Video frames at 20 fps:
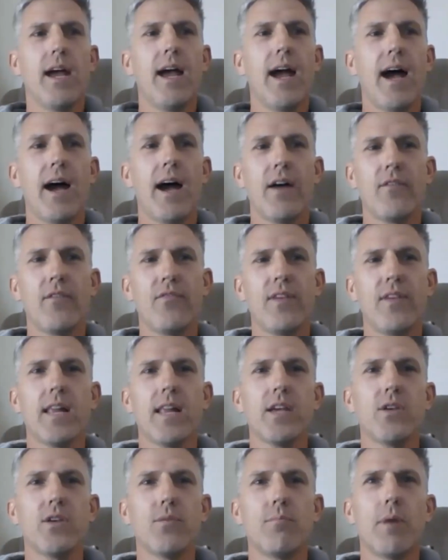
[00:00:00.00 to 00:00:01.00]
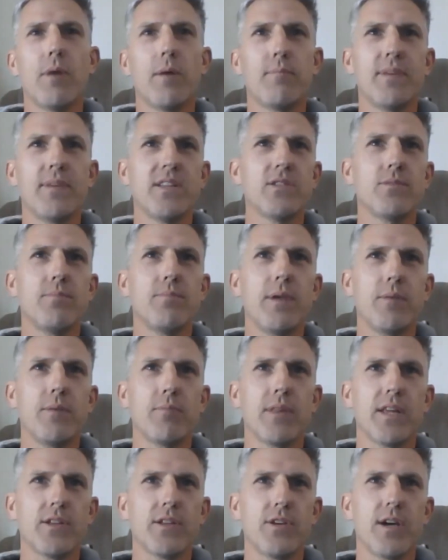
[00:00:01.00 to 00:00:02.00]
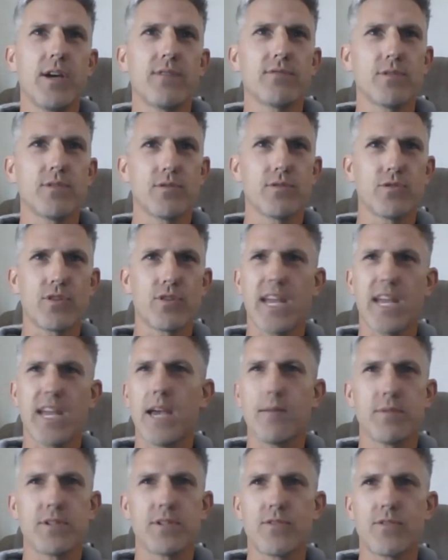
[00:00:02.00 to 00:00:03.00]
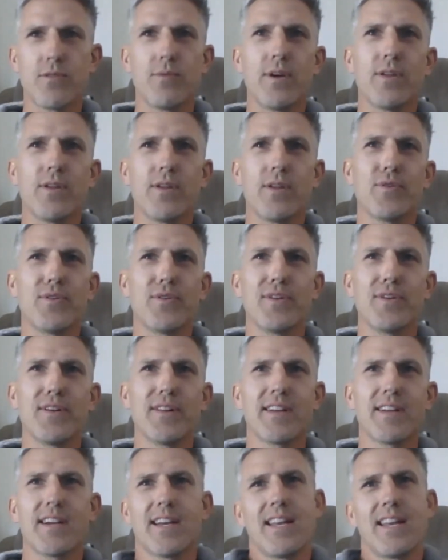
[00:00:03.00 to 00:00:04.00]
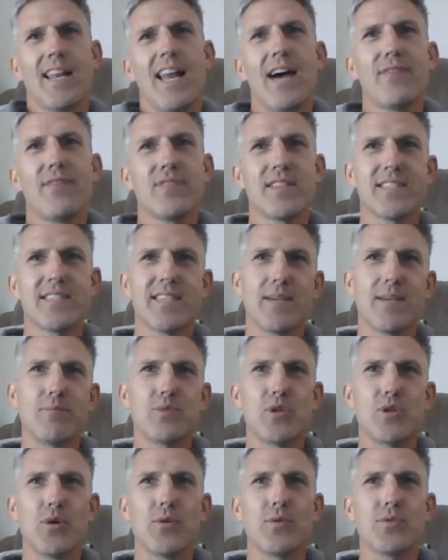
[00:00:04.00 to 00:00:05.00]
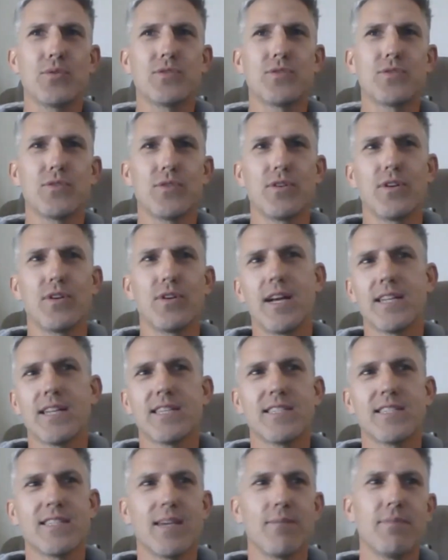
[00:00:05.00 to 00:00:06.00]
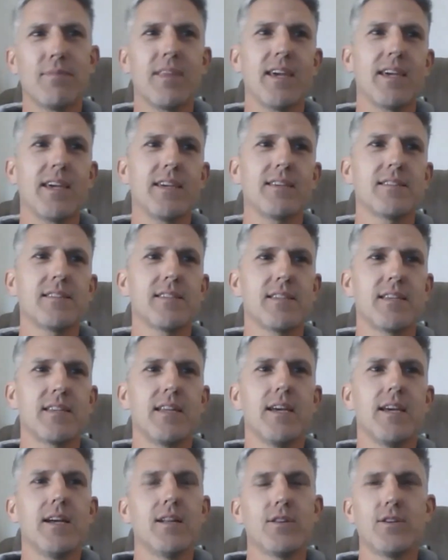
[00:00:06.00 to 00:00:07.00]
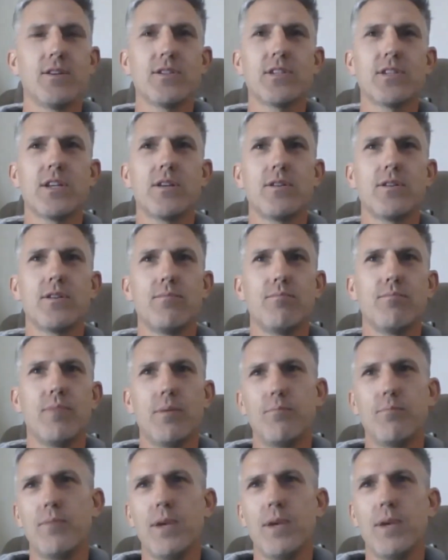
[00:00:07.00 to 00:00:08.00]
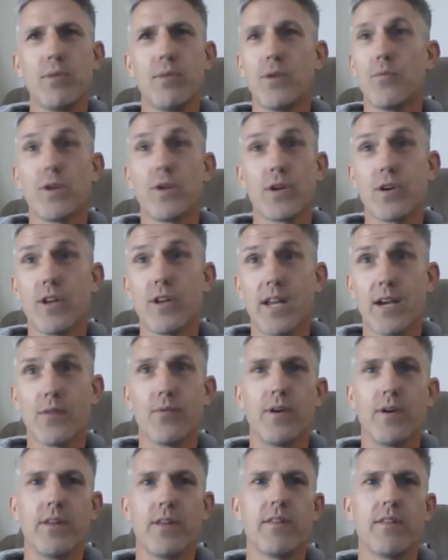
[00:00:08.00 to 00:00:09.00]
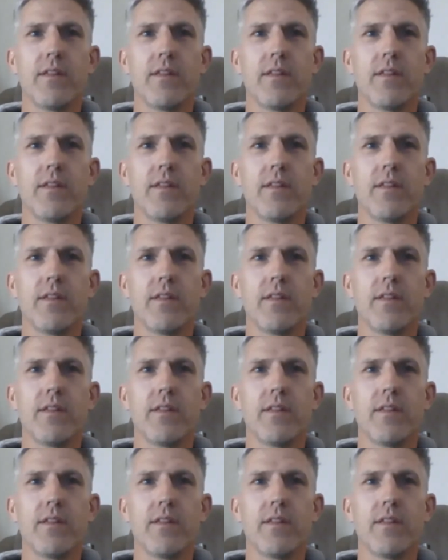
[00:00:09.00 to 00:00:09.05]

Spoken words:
I feel like you bump into people that you have some sort of chemistry with, or you kind of laugh at the same jokes, or you like the same things. And those are the big people you want to connect with.